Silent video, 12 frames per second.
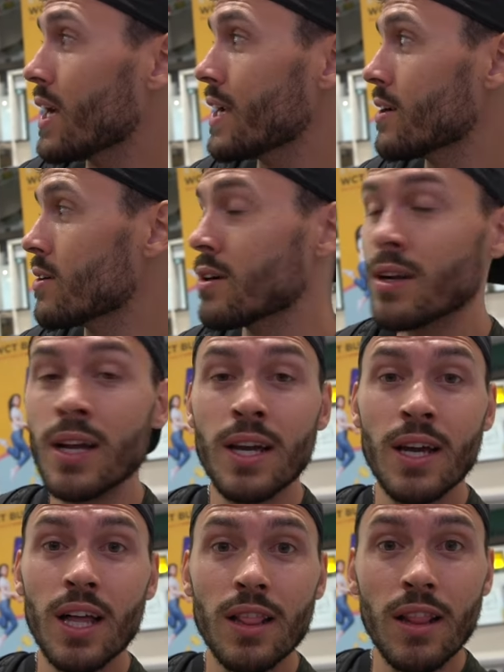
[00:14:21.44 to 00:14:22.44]
Here,
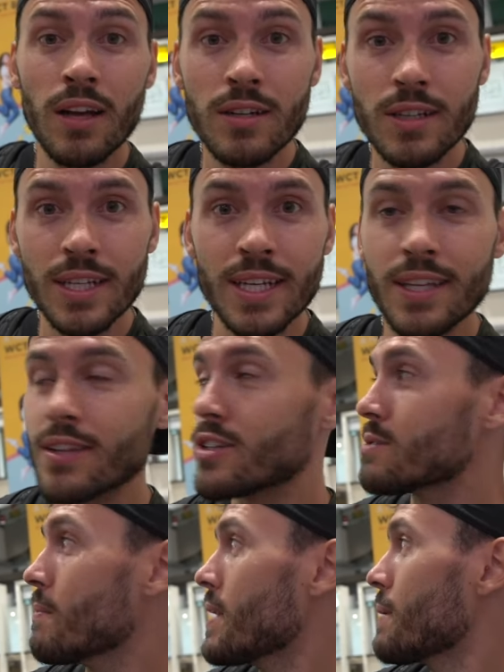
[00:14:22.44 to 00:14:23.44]
luckily,
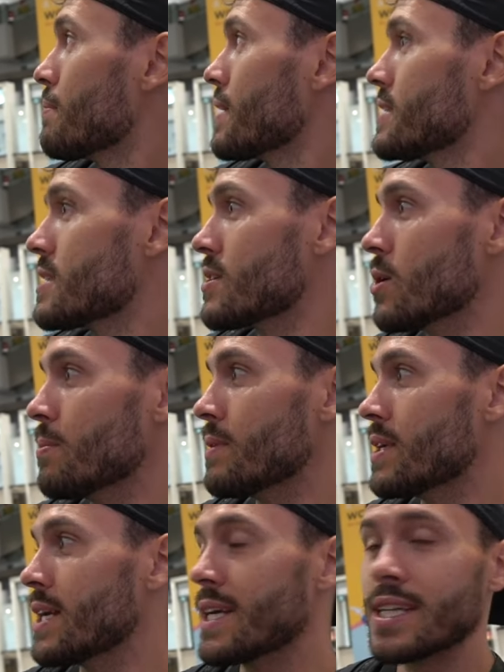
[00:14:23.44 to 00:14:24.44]
there's many places
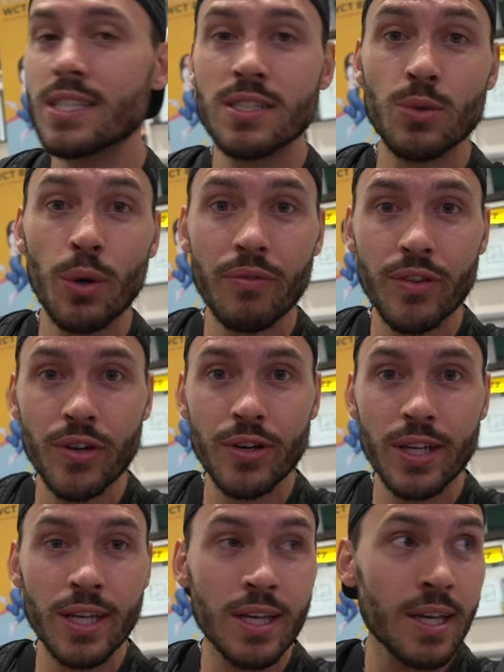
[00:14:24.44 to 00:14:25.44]
open and it's
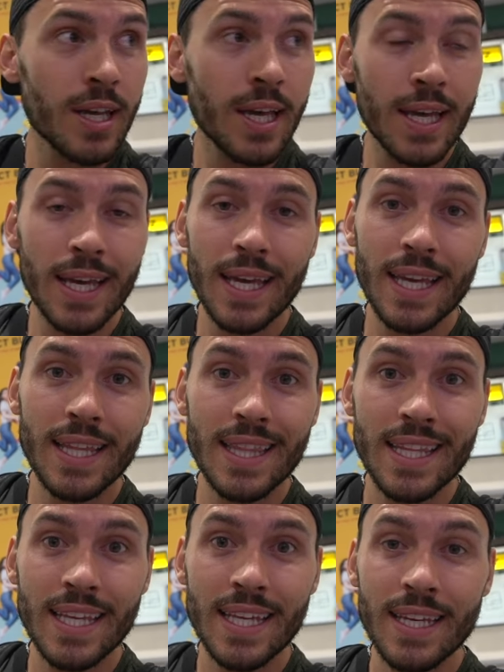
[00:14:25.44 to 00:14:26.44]
12.30 in
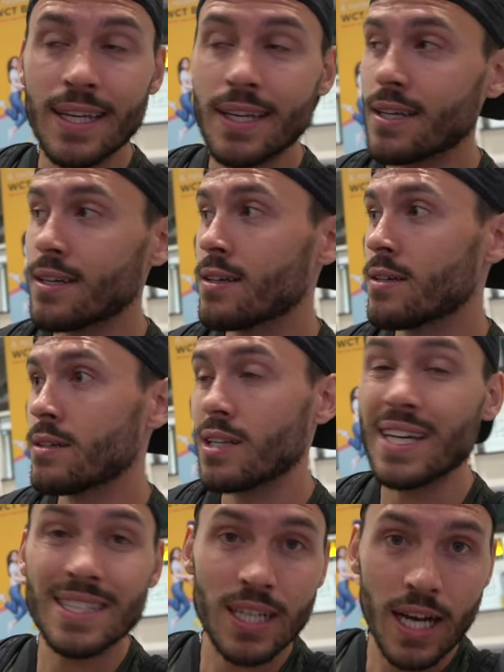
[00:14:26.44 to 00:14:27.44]
the
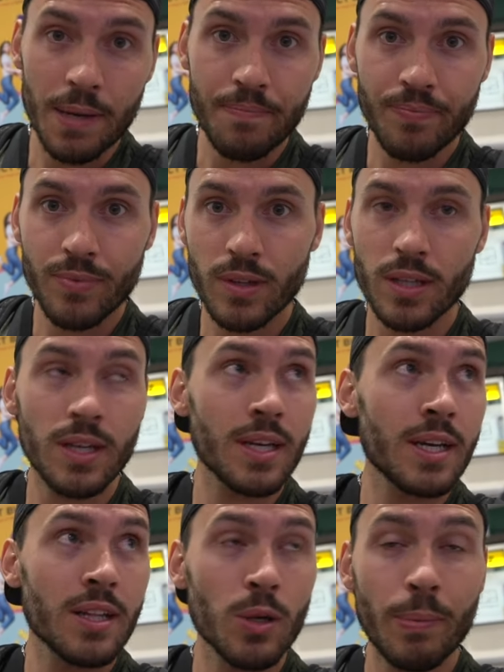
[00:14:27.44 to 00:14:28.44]
nighttime,
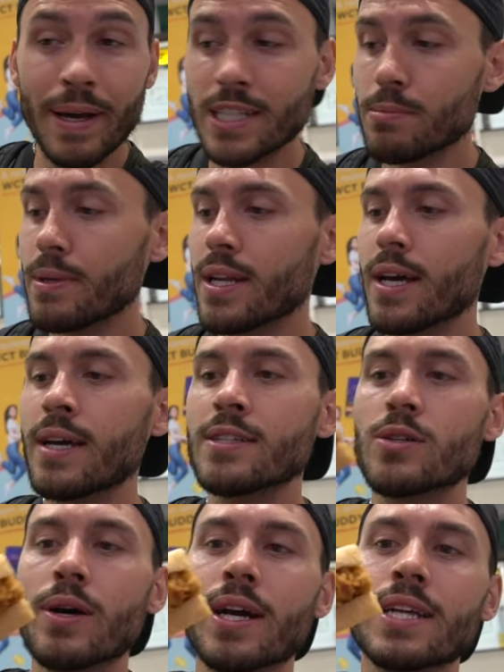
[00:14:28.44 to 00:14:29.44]
a little past midnight.
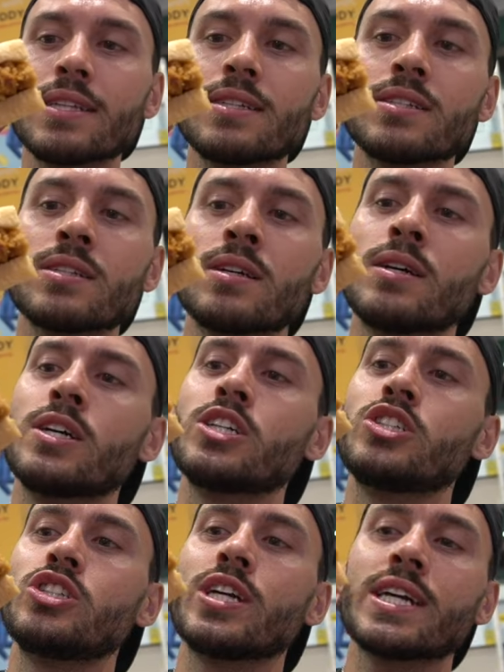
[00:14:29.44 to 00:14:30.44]
So I got this
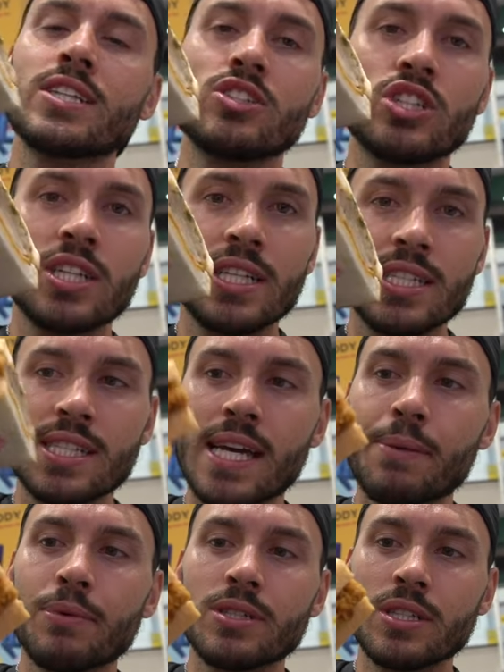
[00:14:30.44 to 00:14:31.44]
chicken cheese
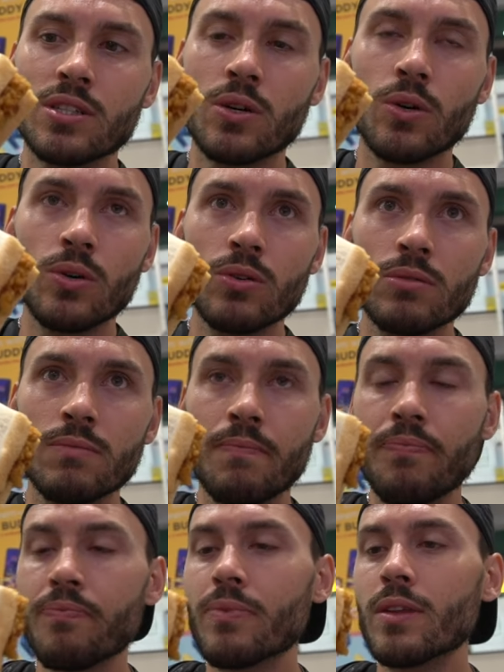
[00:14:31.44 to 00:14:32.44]
sandwich. It's cold.
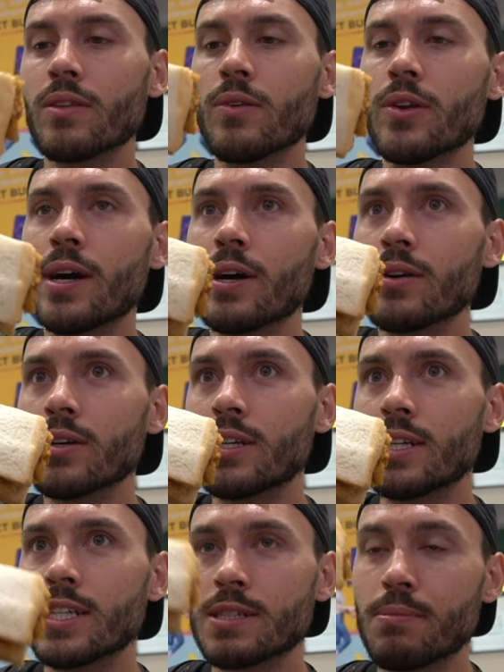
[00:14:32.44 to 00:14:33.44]
Don't know how good
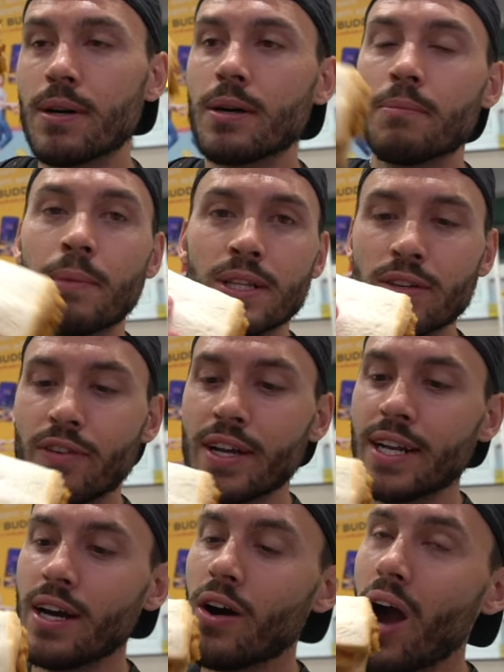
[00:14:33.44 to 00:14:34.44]
it is, but I'm about to
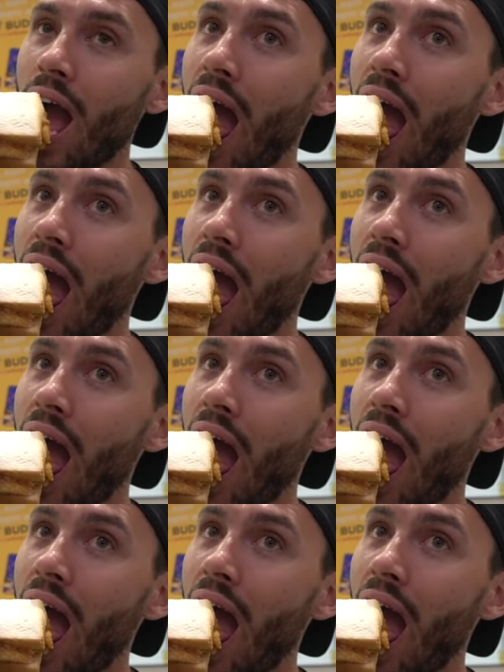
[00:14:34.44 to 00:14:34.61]
find out.